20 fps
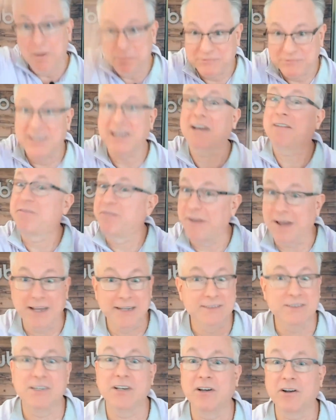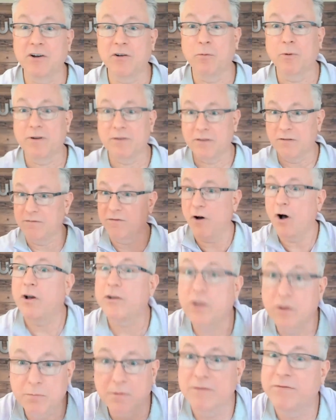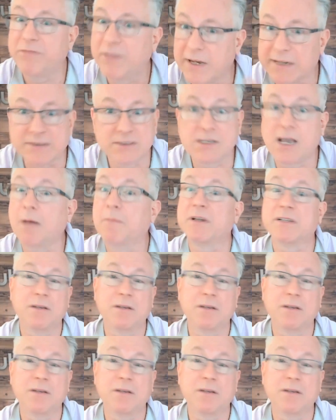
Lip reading: uptick phase here where the volume of things coming